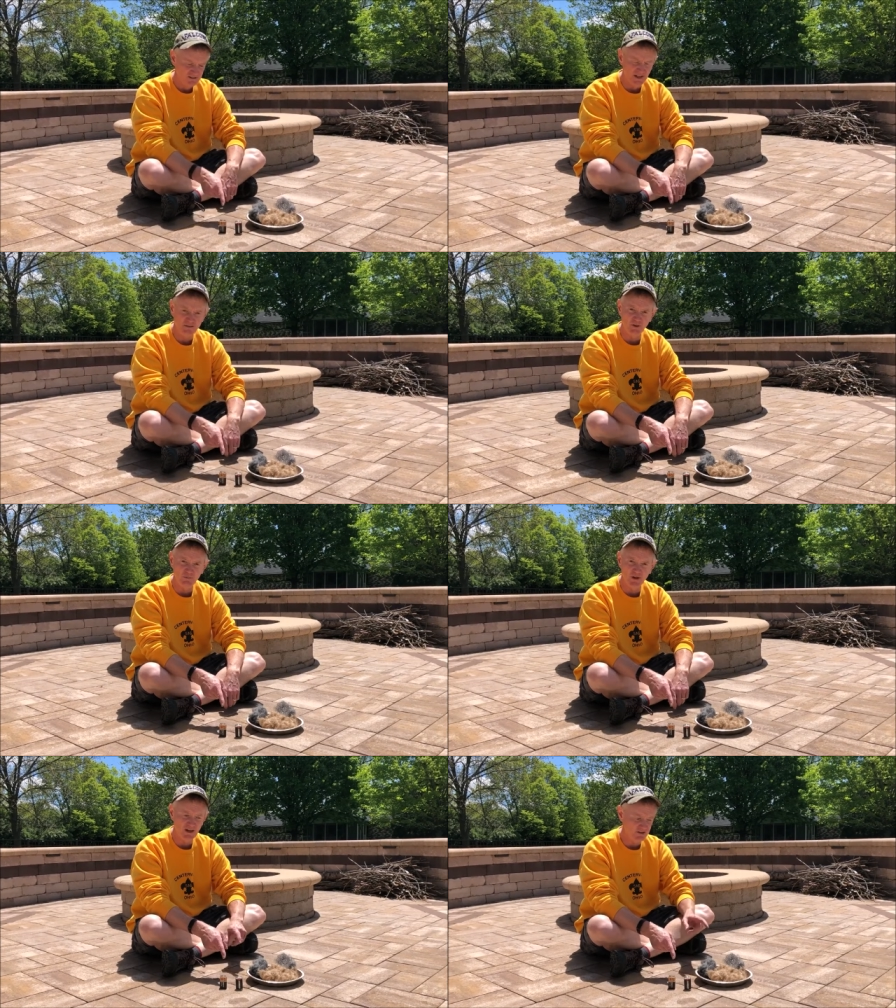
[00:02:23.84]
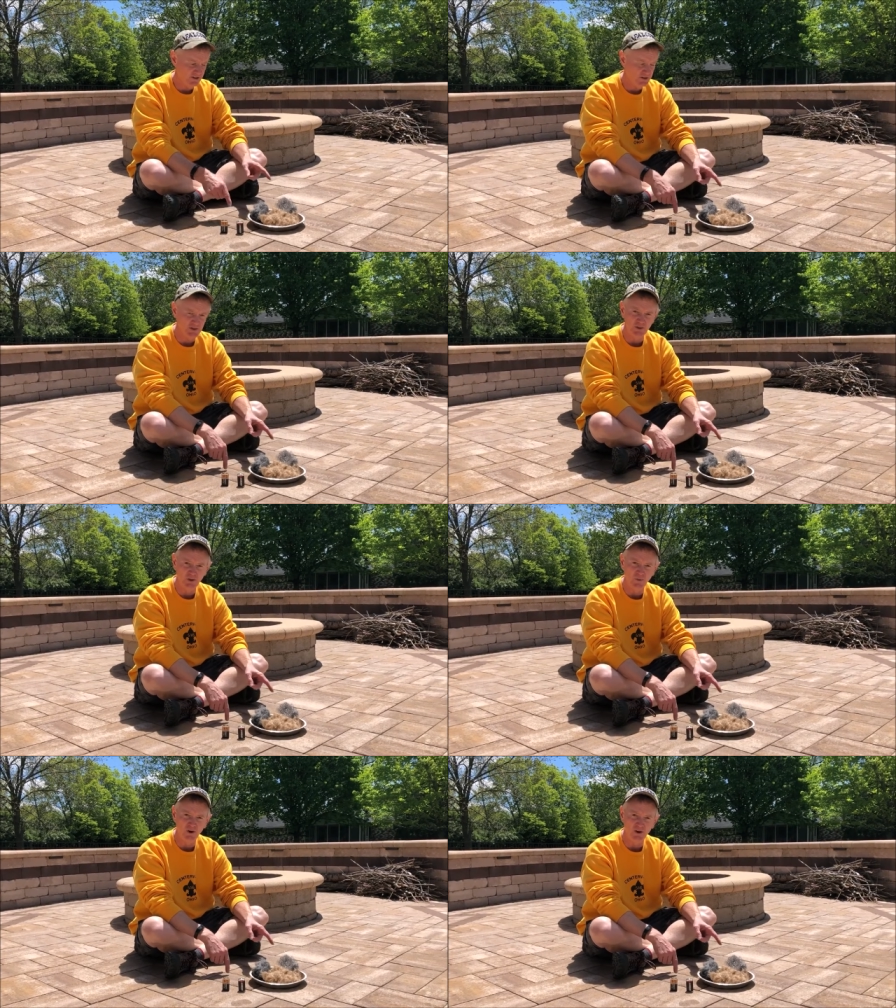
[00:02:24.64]
nine volt battery and
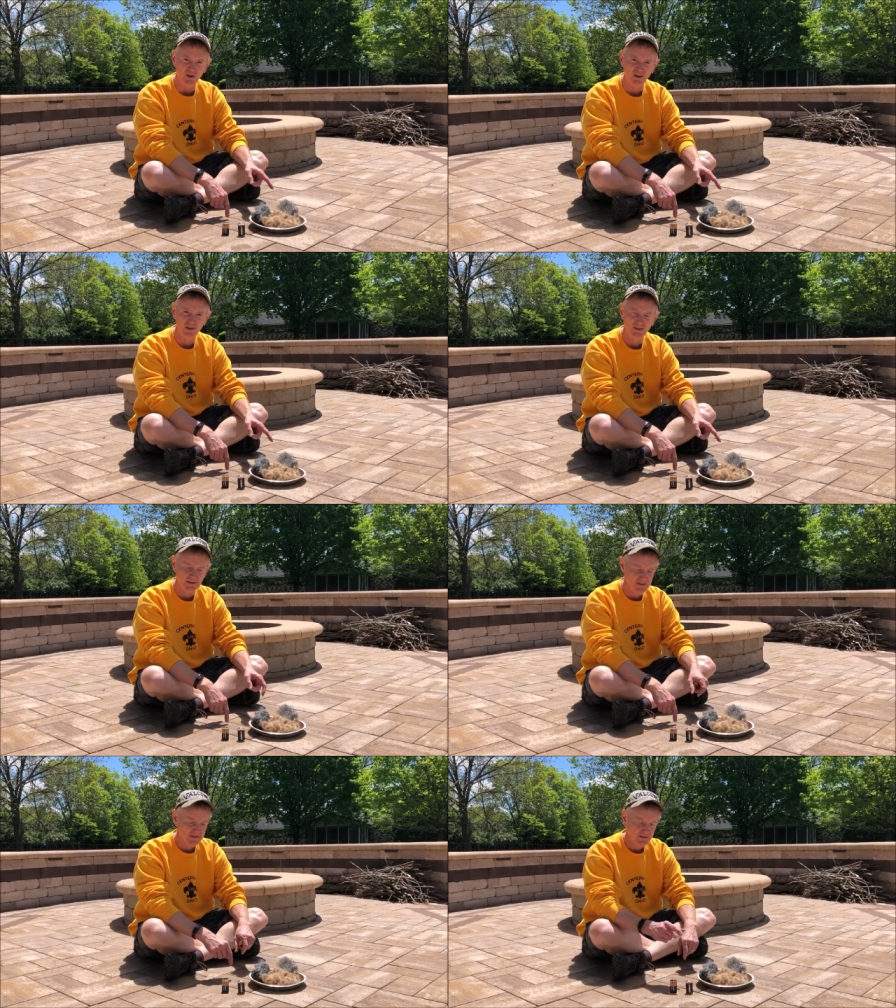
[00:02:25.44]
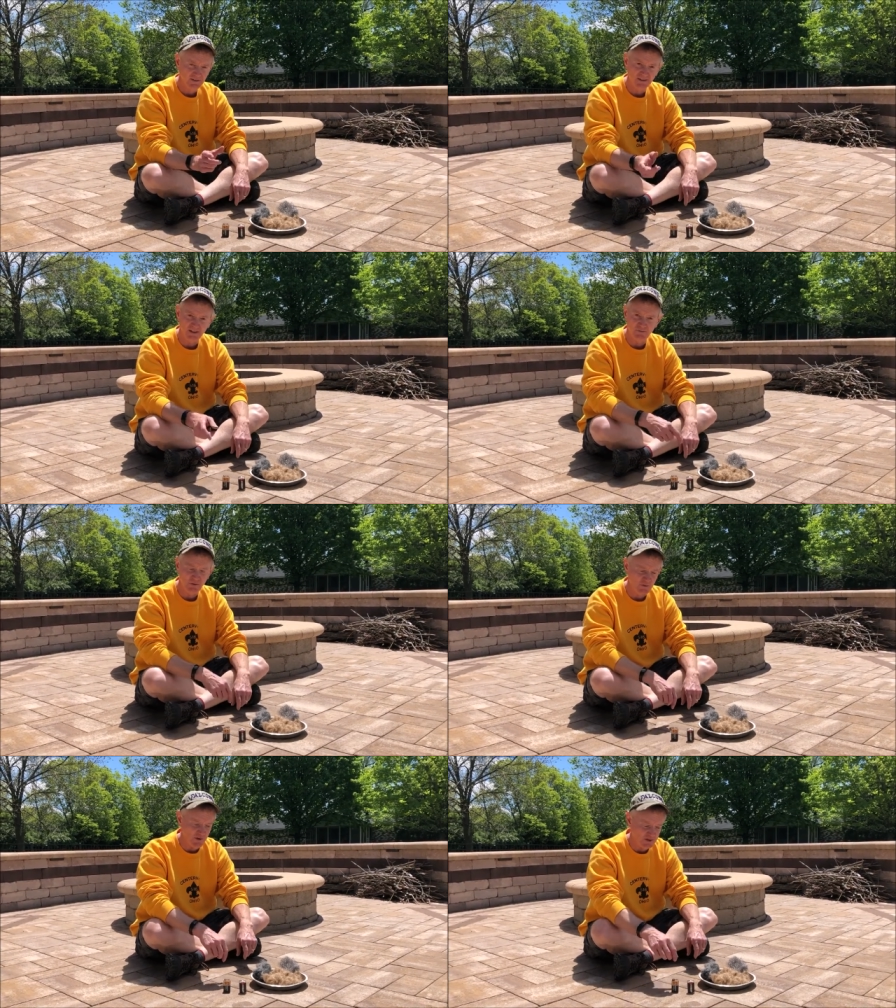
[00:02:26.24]
steel wool. Got a
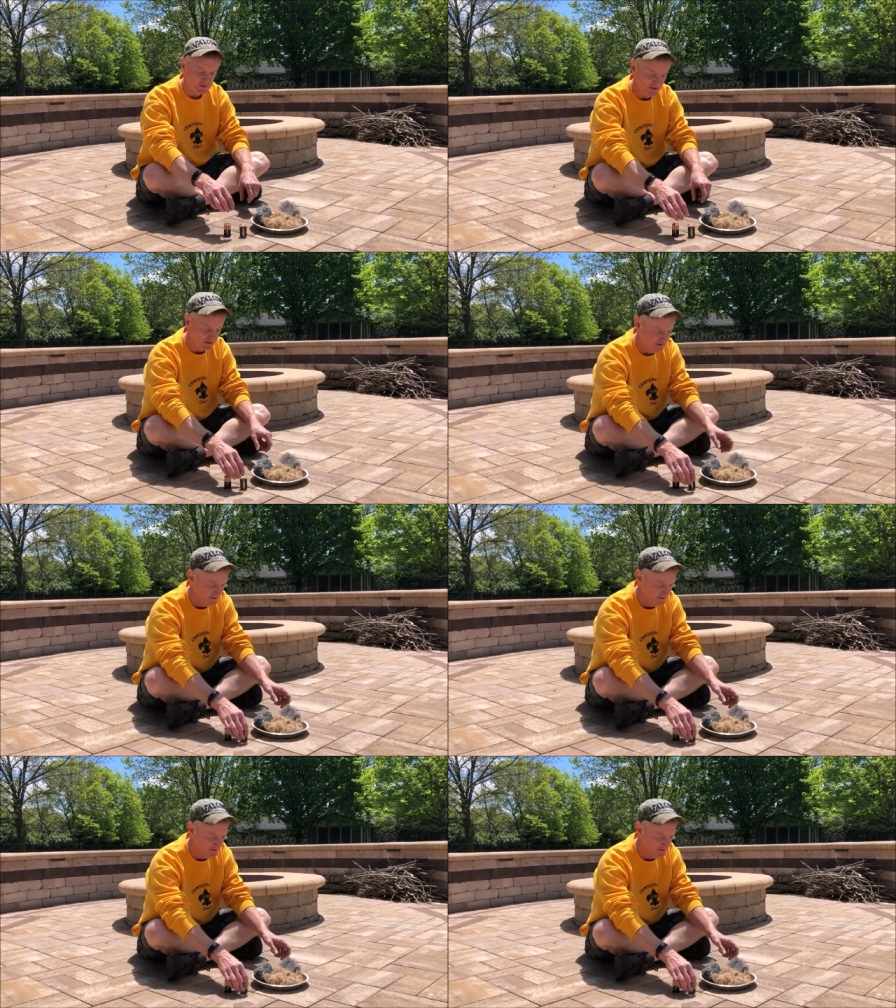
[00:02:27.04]
few things here.